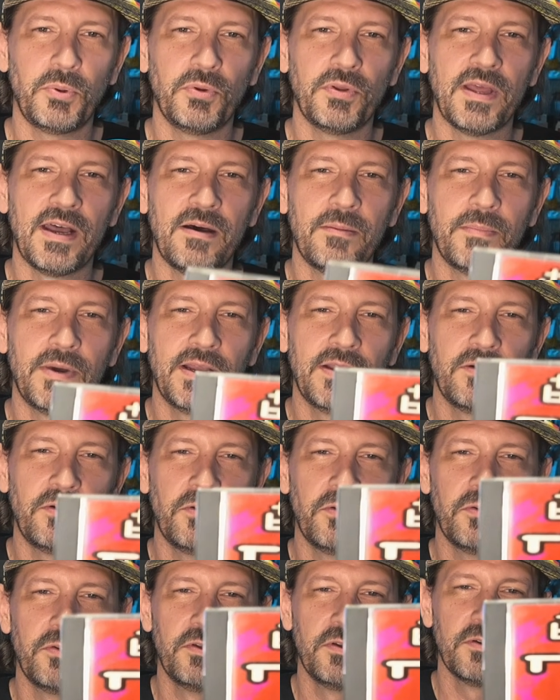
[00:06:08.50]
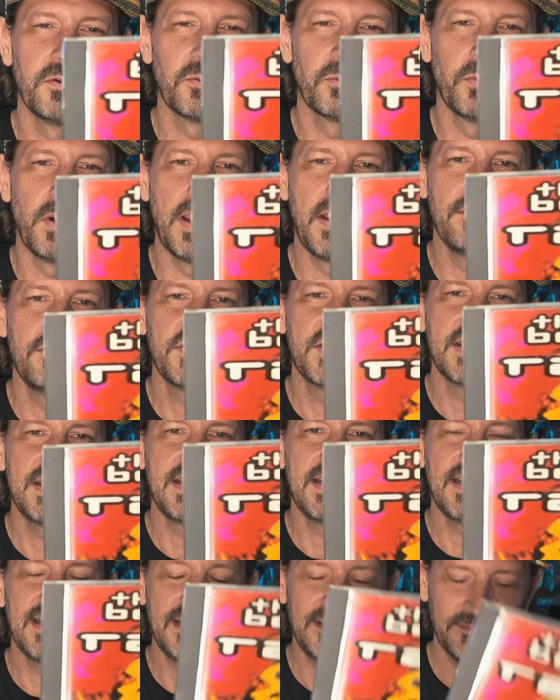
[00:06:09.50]
pulled out my old rave
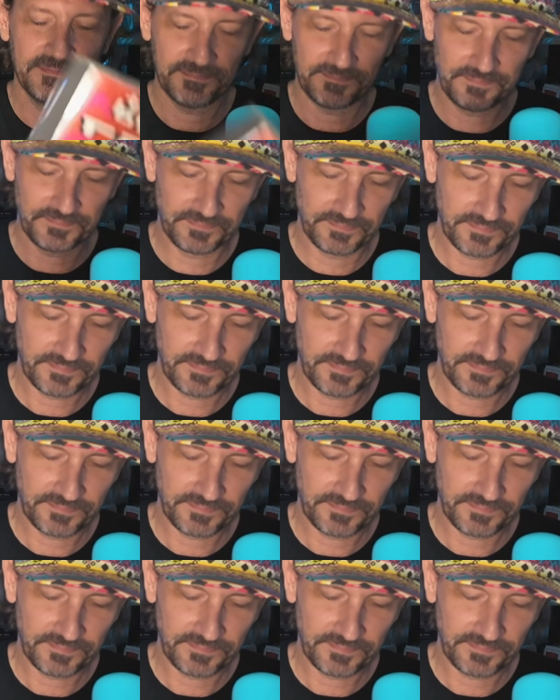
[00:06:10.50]
CD.